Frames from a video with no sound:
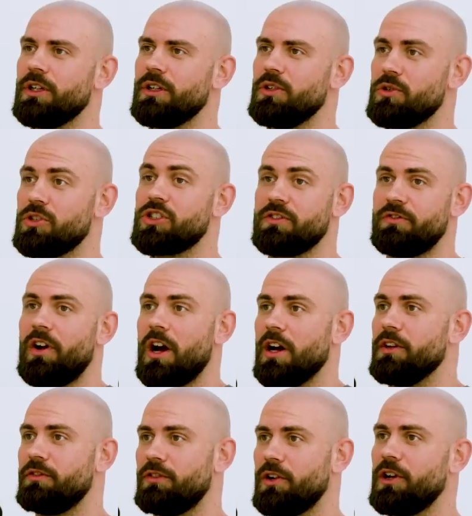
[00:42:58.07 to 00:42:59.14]
You can
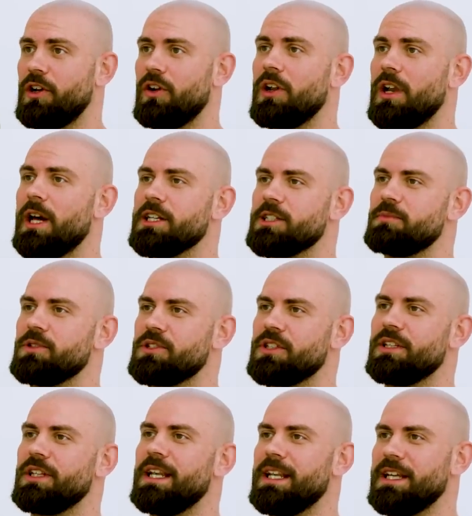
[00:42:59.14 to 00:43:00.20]
survive on a lot less, but to
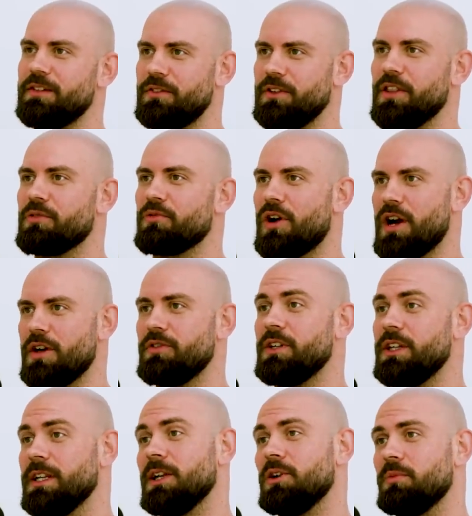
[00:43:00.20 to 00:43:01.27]
live and thrive, you
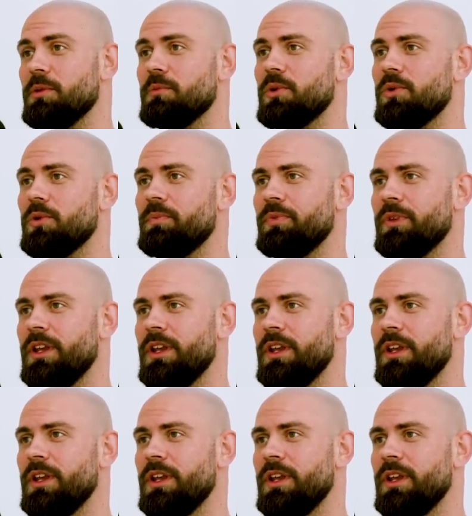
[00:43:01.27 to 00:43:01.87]
need a little bit more.